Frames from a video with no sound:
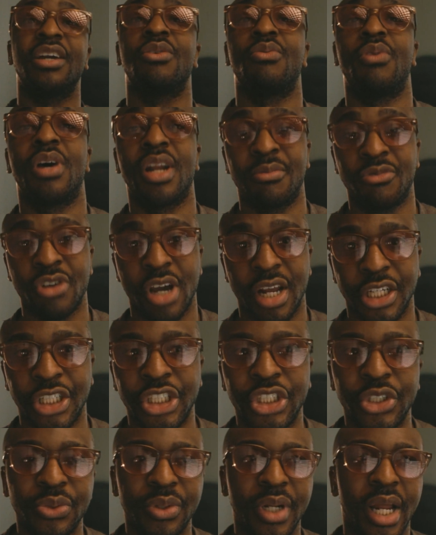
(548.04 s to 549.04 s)
on what I'm trying to
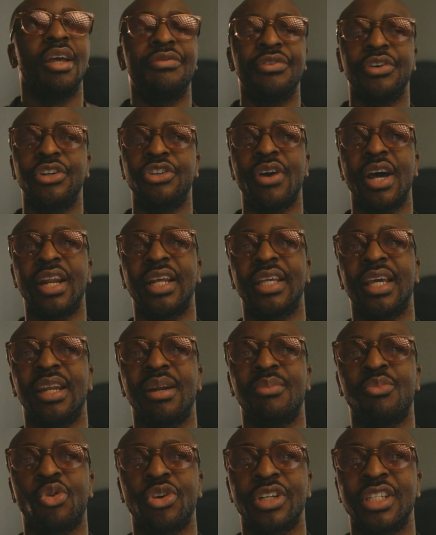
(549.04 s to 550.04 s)
shoot. If you're trying to get a
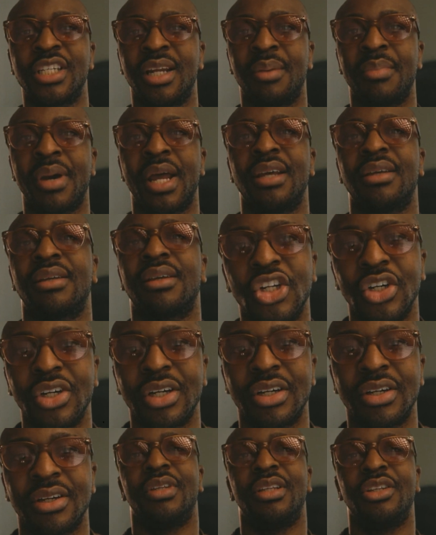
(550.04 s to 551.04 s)
more cinematic
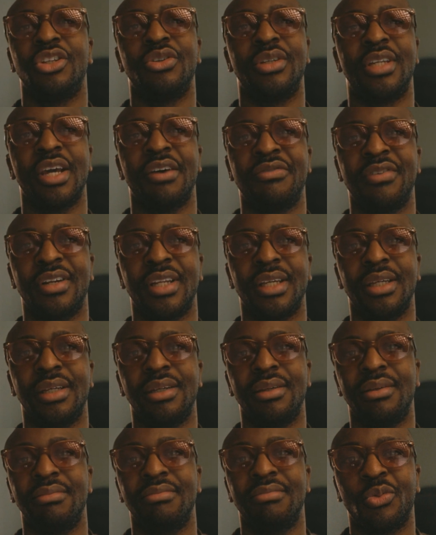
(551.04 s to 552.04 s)
look, you definitely
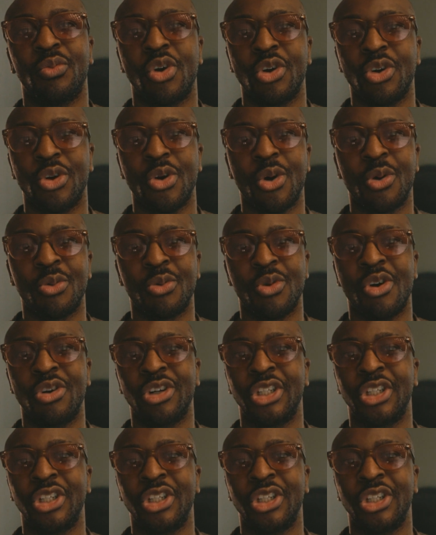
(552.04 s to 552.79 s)
won't go wrong